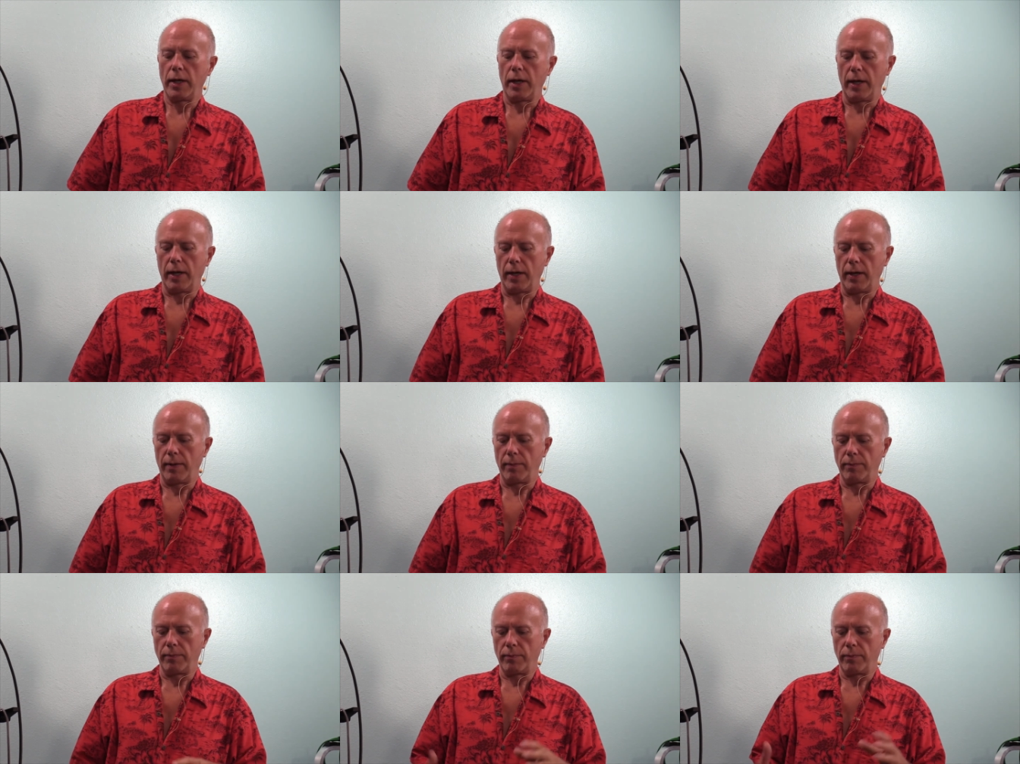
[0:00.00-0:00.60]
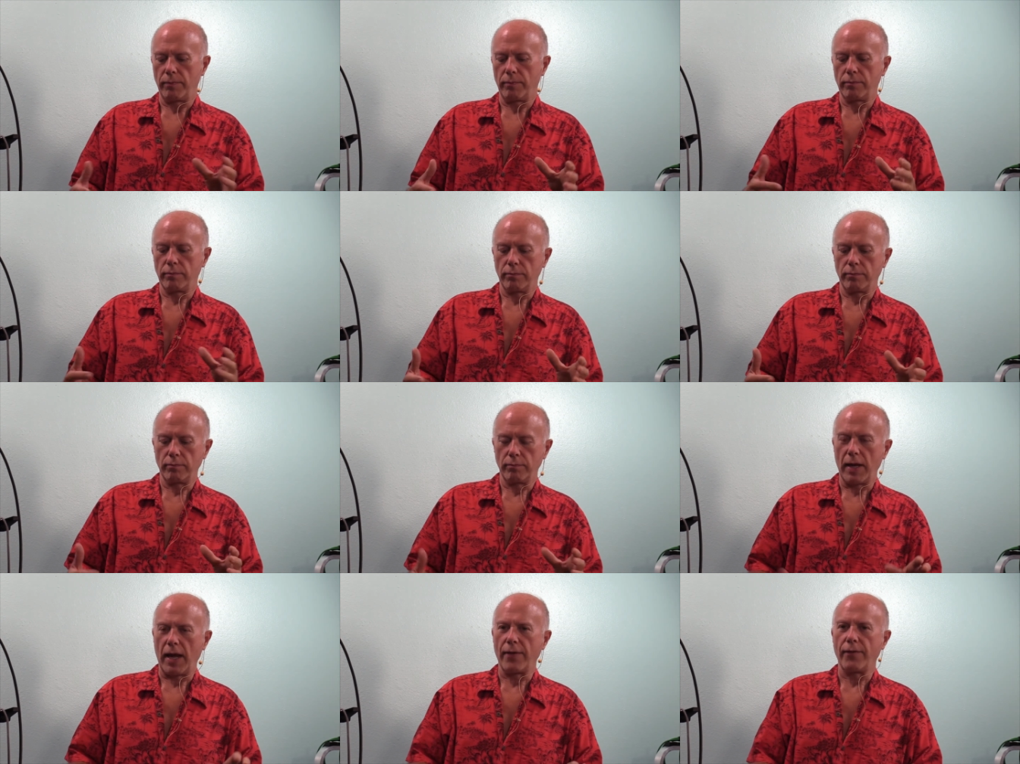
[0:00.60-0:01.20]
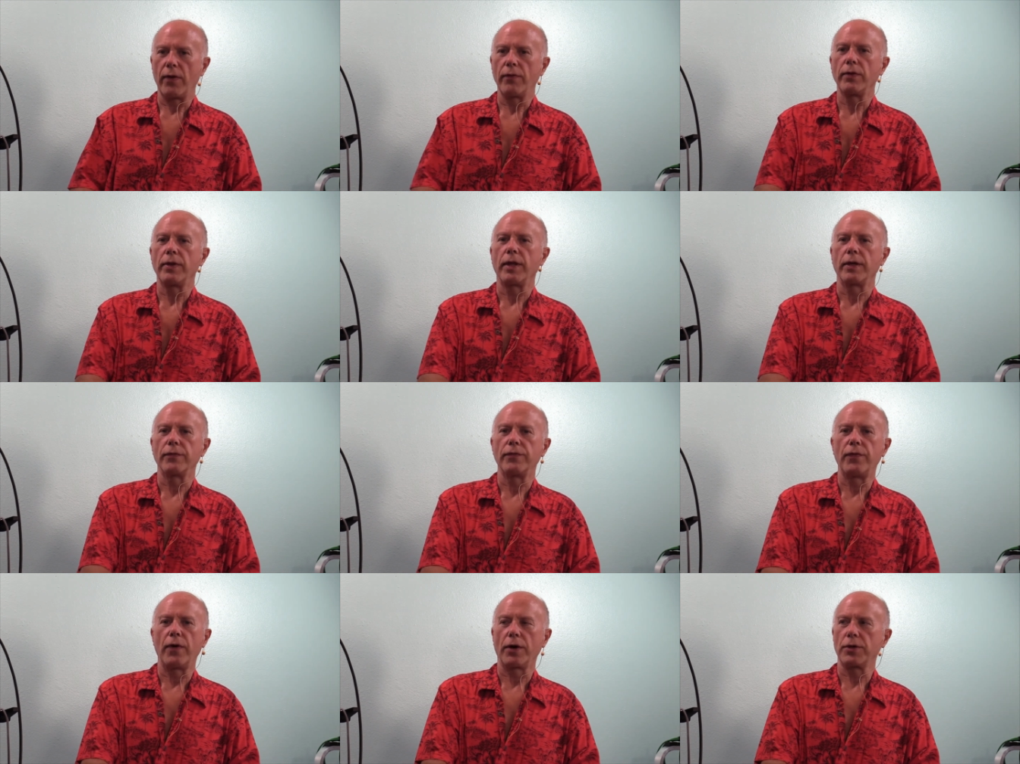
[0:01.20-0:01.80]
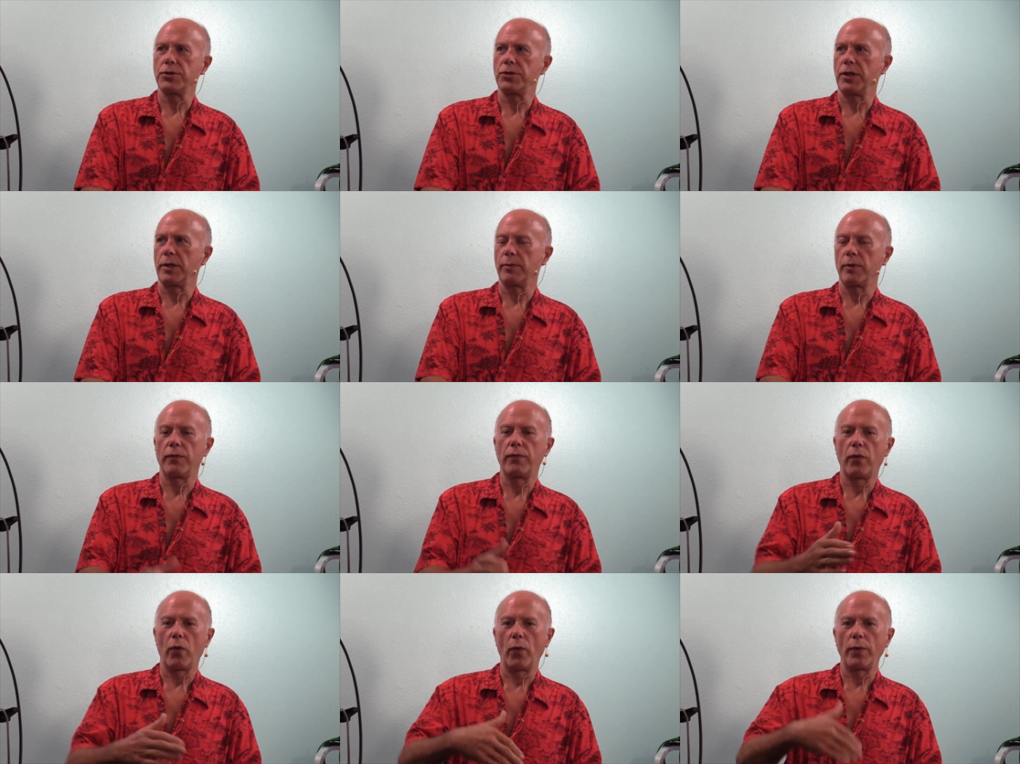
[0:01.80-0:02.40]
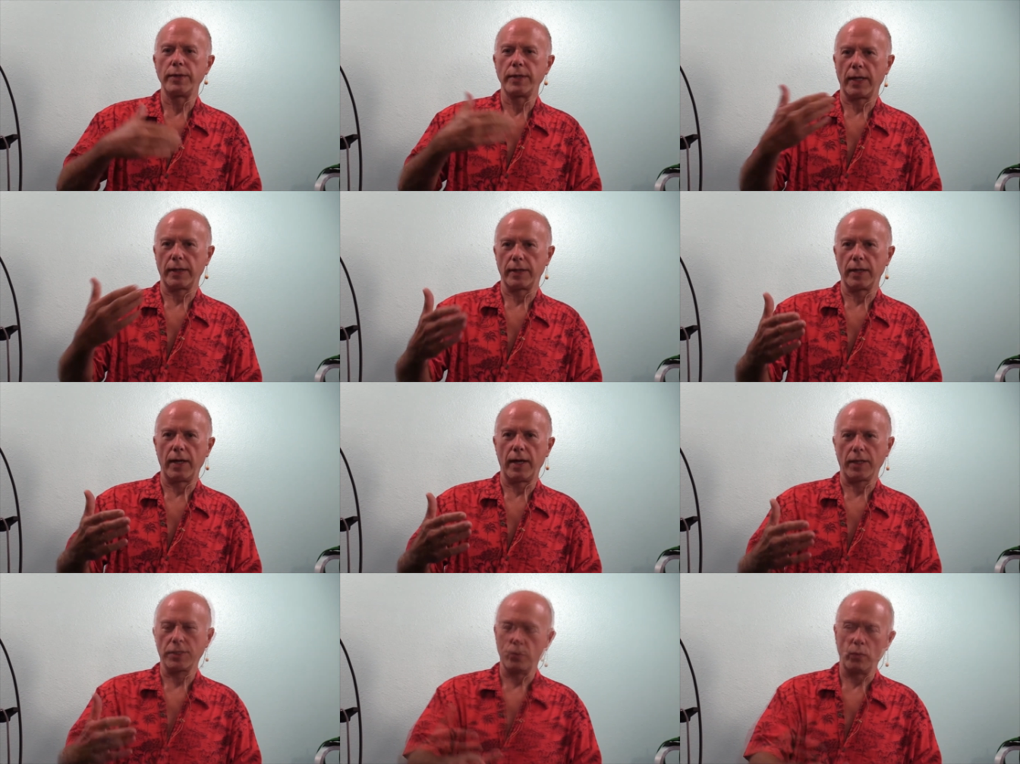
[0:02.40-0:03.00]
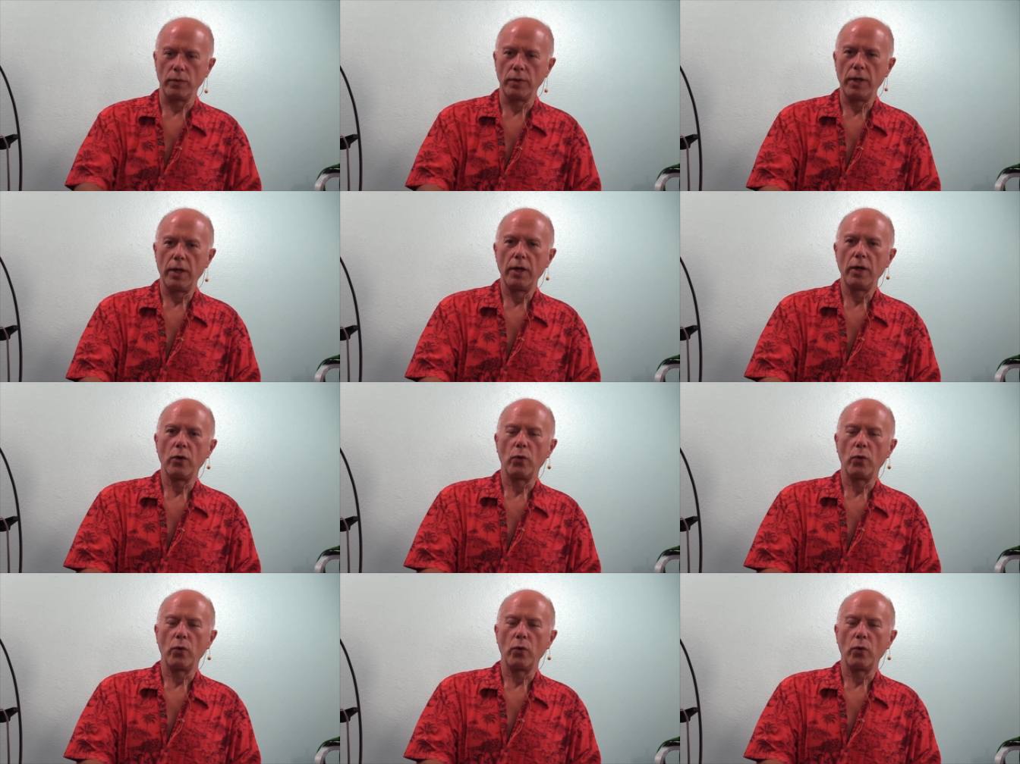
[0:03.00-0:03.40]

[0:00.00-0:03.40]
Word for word: Um, have everything functioning before we take the next step,